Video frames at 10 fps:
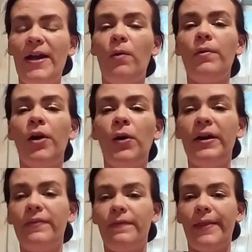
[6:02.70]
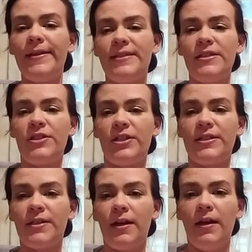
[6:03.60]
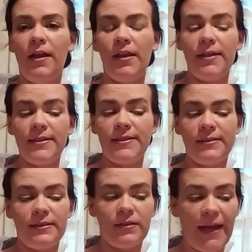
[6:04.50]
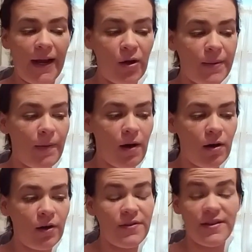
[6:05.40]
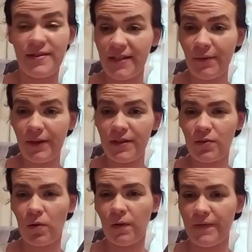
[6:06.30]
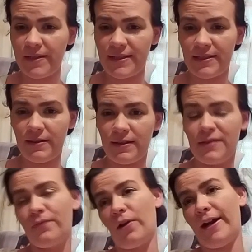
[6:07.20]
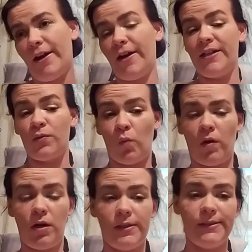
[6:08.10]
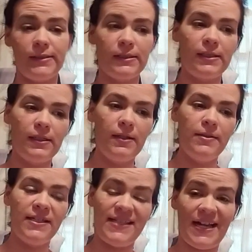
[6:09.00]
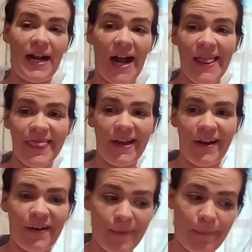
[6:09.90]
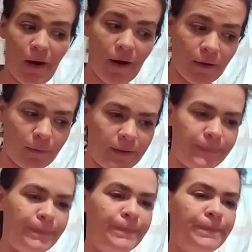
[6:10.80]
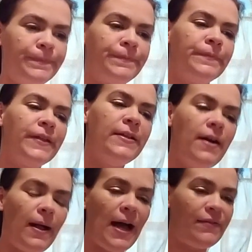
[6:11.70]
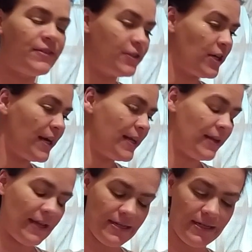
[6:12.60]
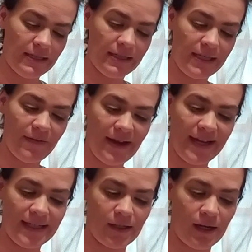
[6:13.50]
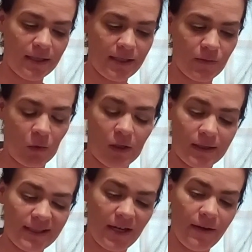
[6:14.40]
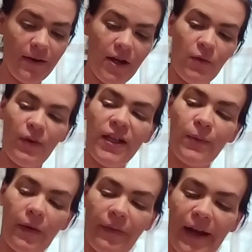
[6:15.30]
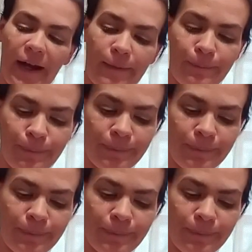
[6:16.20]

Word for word: I don't know if this is just Harry Potter the series or if this is for Harry's wand, since I got the Harry Potter one. I'll have to try it again and see if I get Tonks' wand, because I really want that.